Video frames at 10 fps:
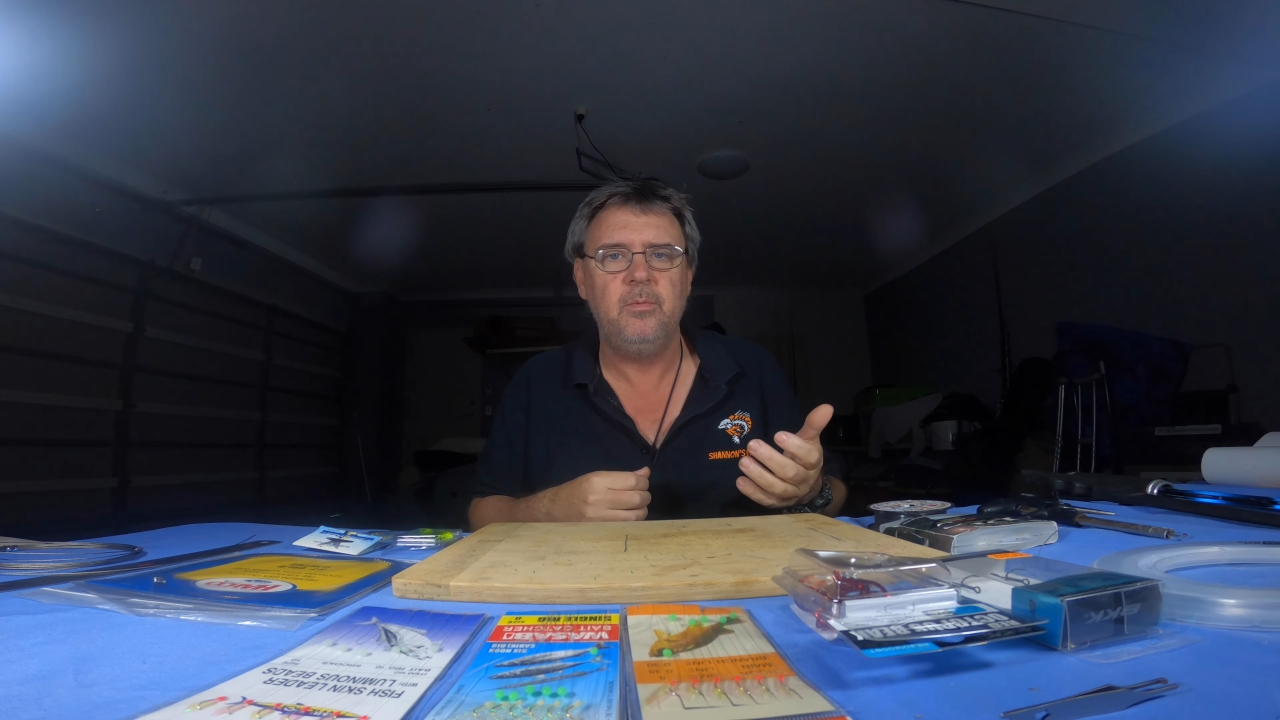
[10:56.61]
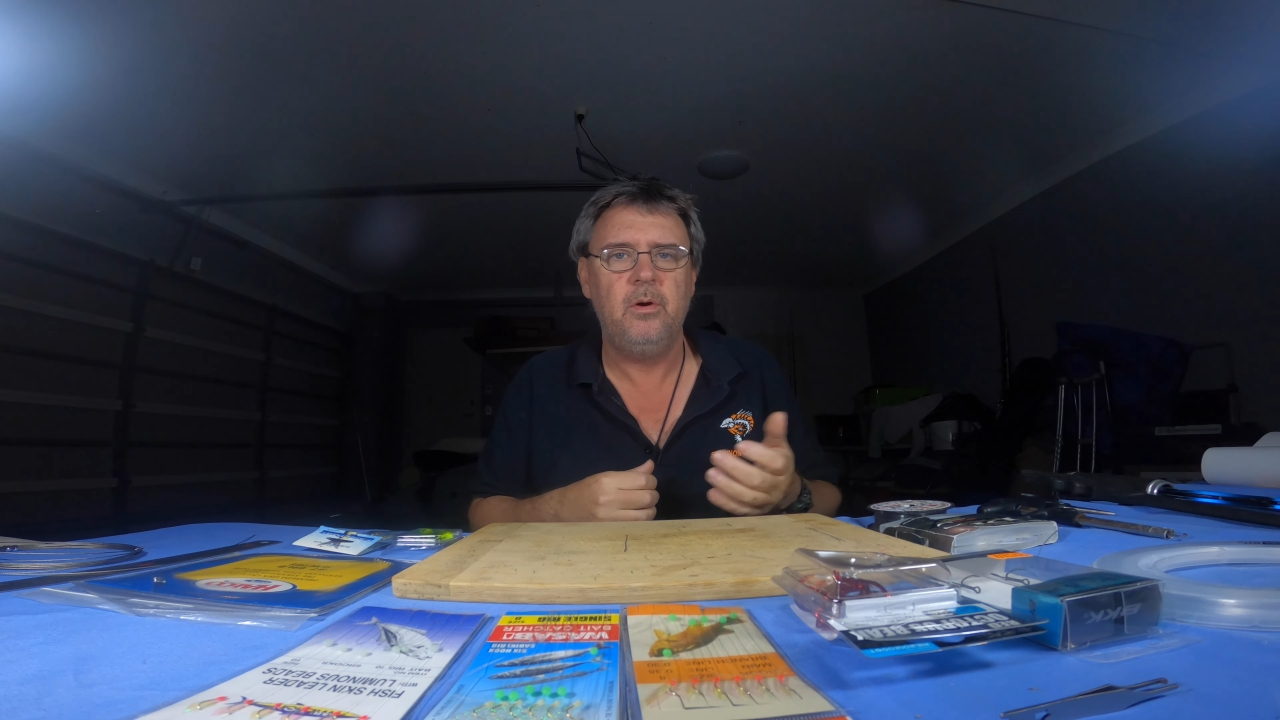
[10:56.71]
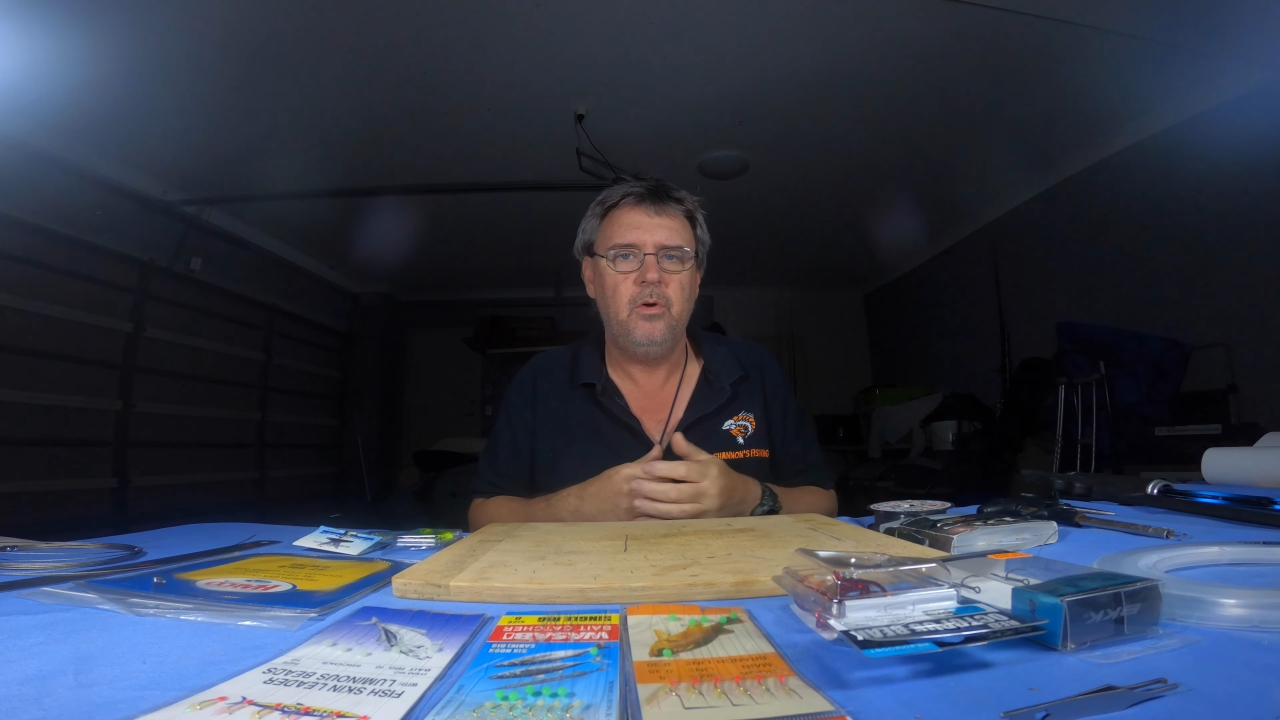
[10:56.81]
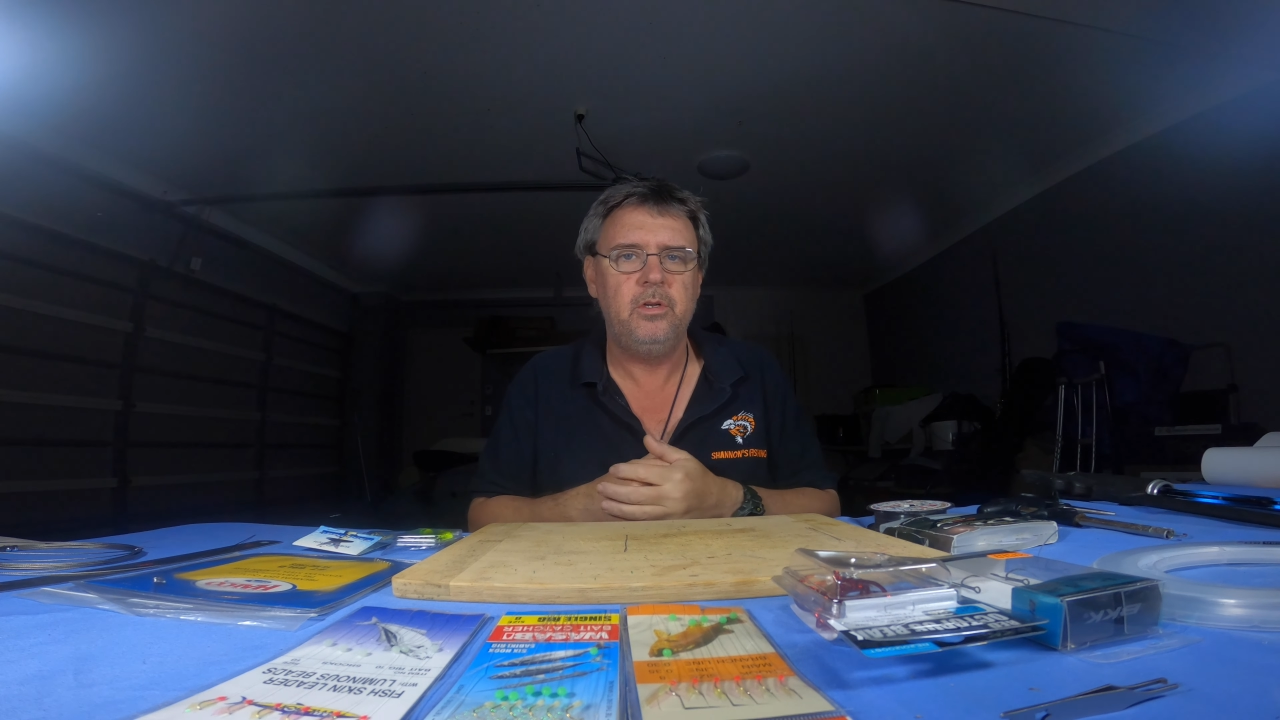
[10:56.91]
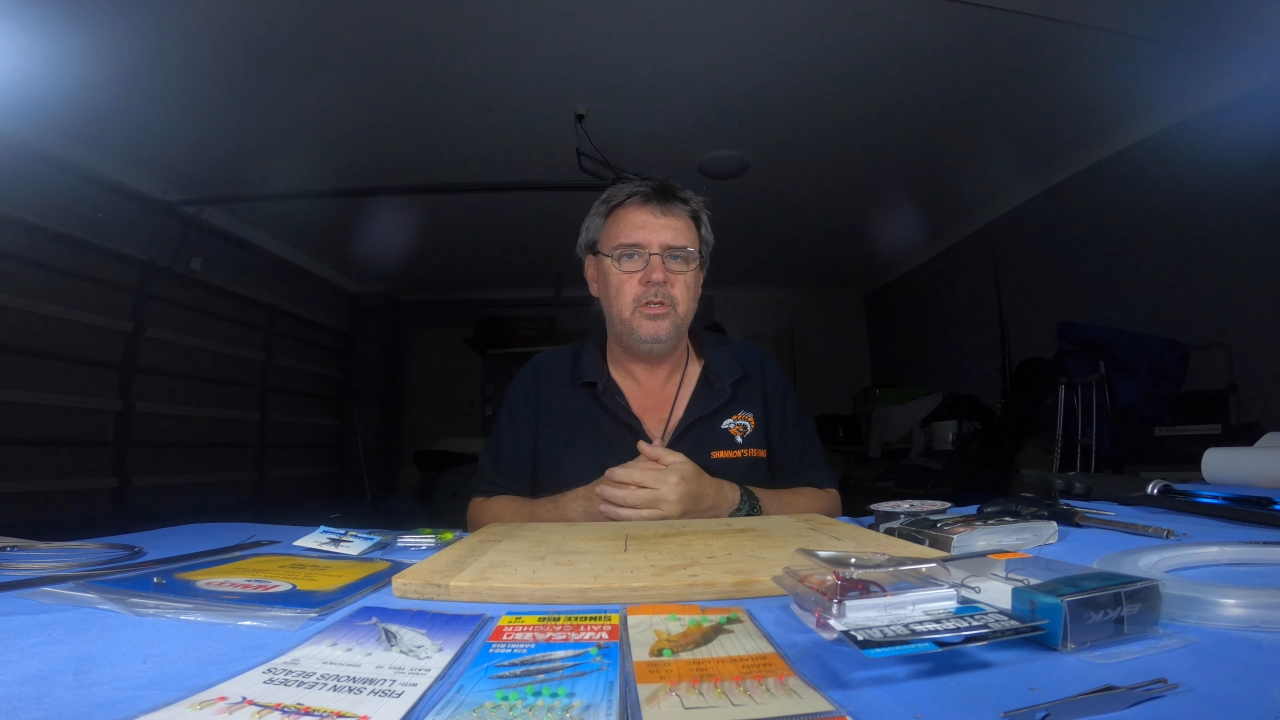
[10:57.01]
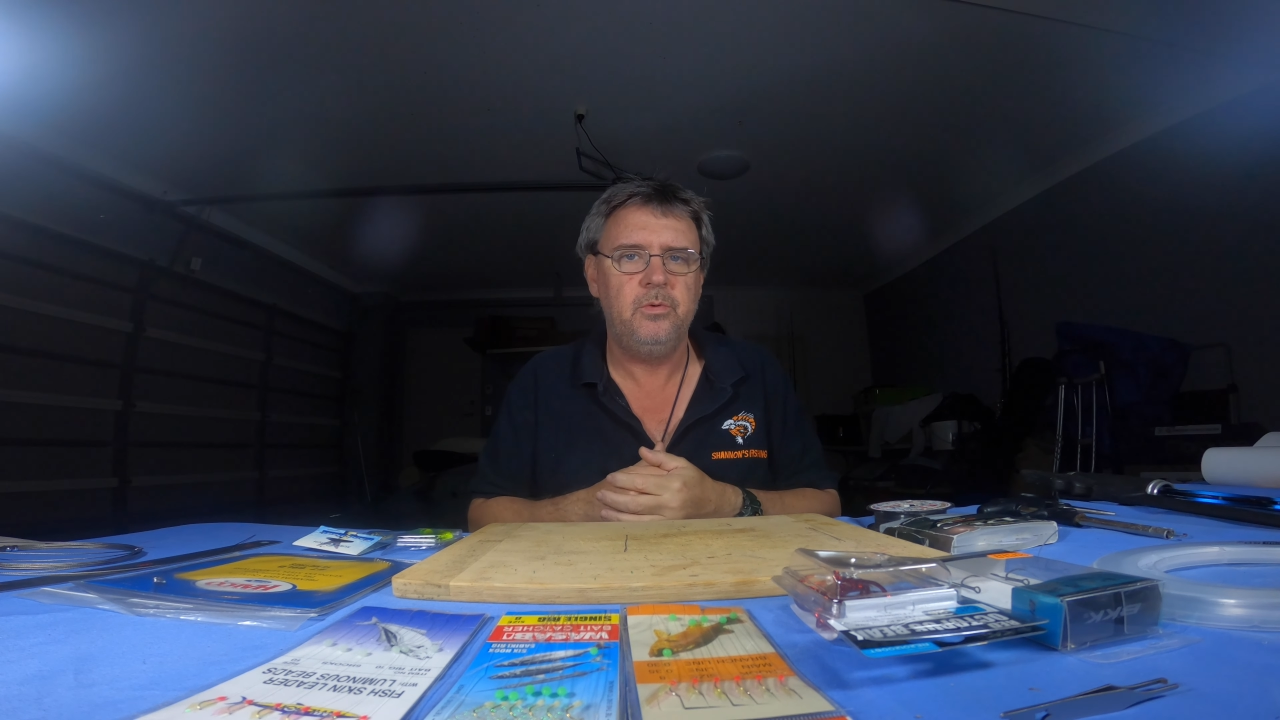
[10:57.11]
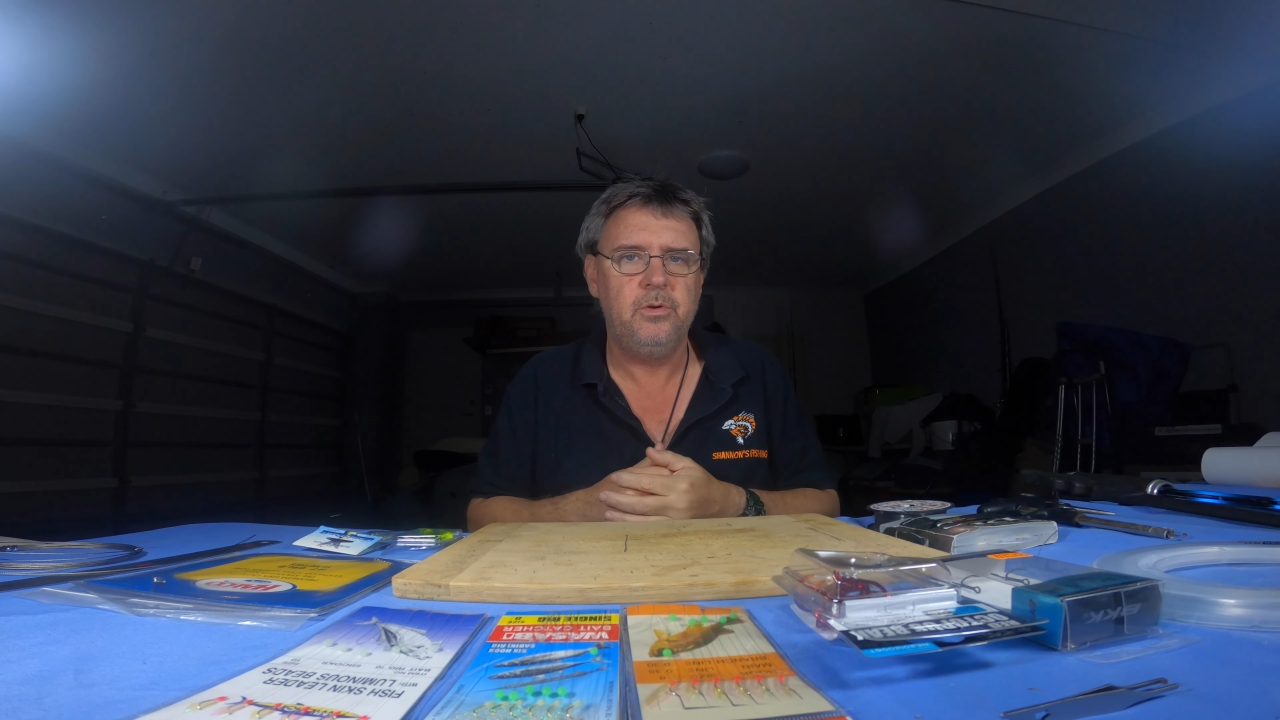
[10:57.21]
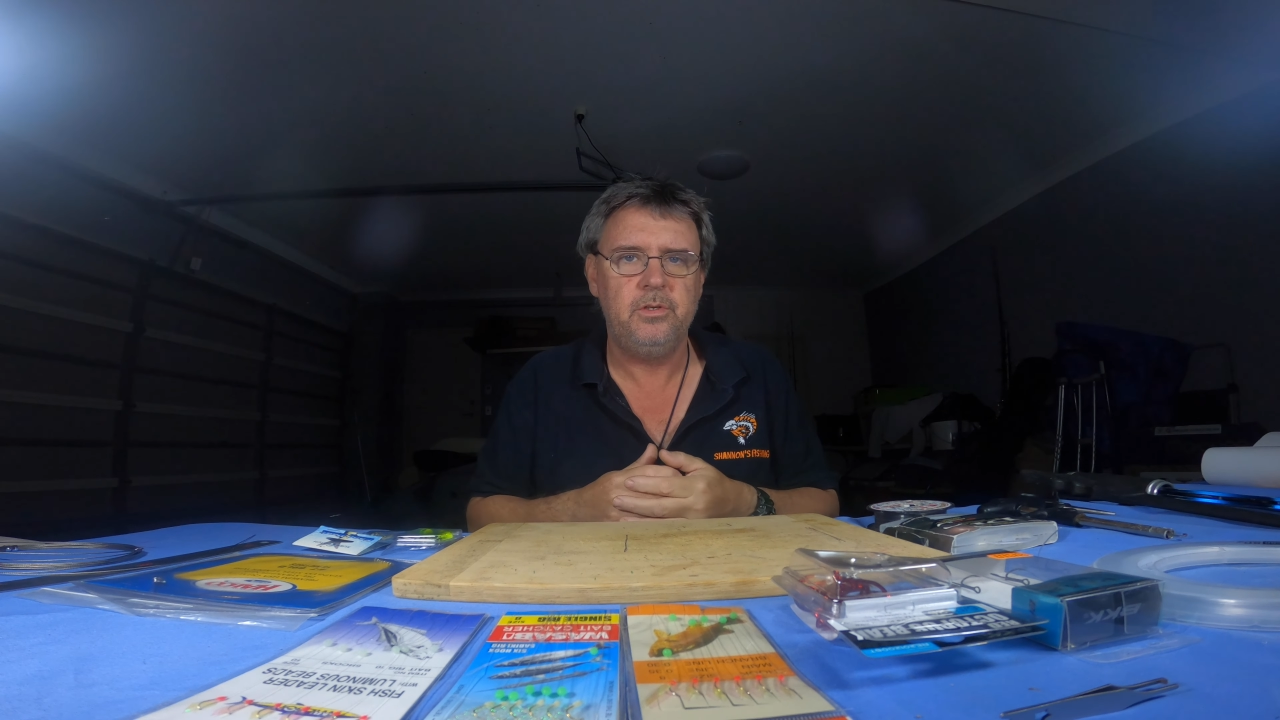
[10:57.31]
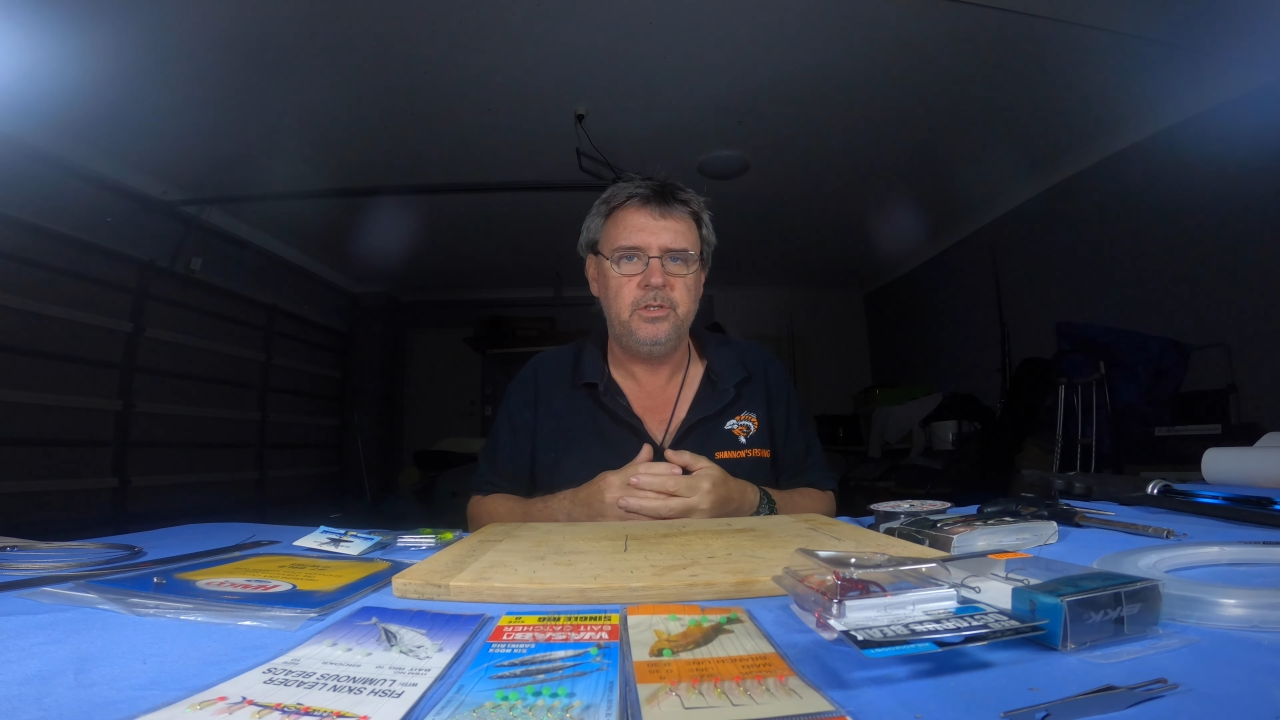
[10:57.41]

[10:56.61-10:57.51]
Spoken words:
my rods and reels.